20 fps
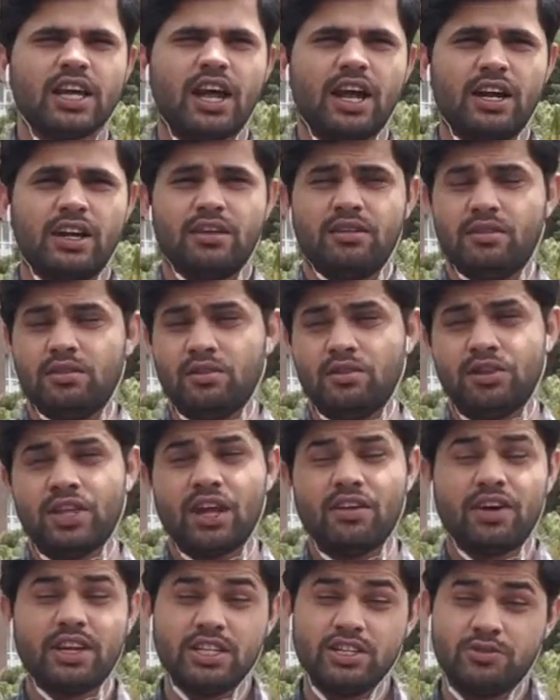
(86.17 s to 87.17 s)
and
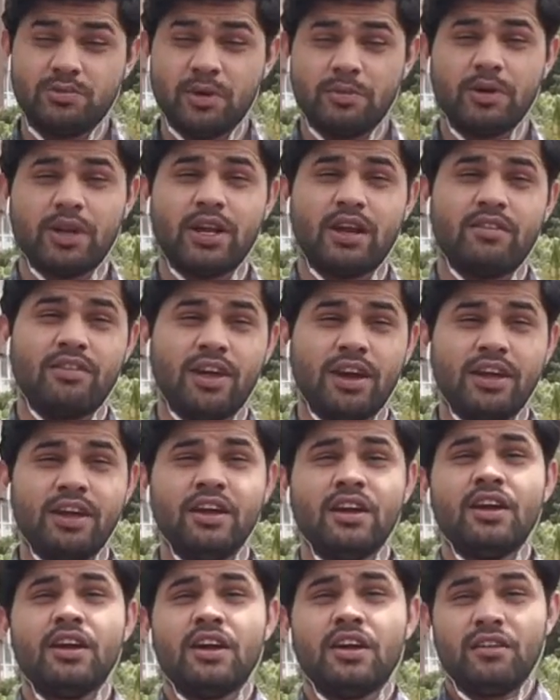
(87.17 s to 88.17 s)
Taiwanese people are very,
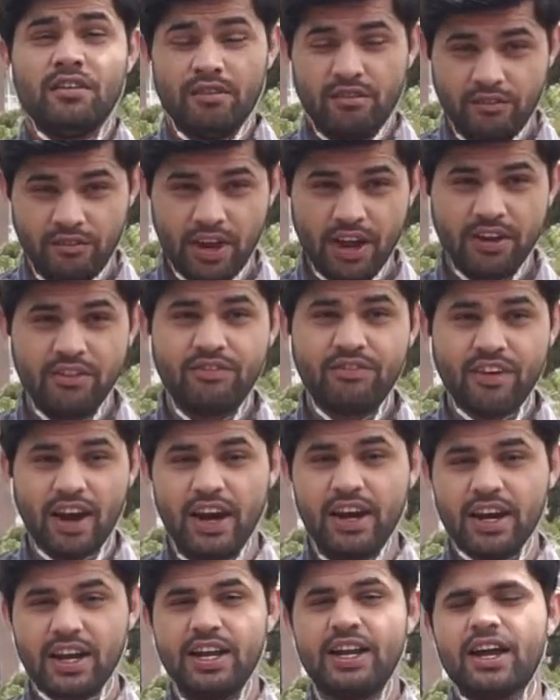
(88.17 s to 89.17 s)
very
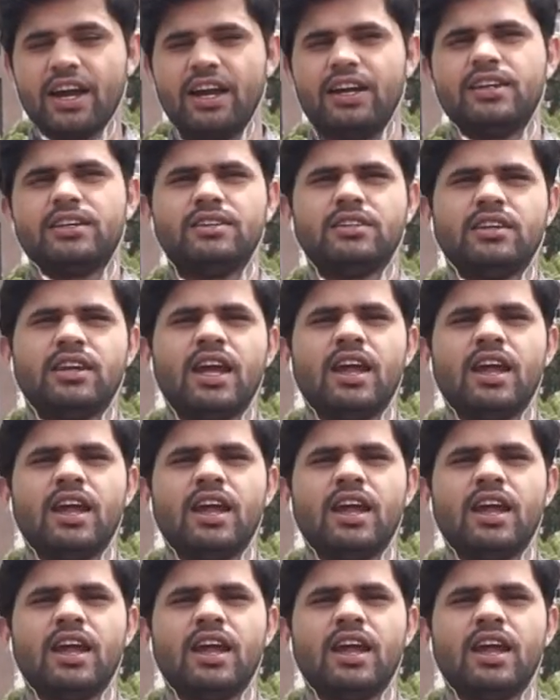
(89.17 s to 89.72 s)
friendly and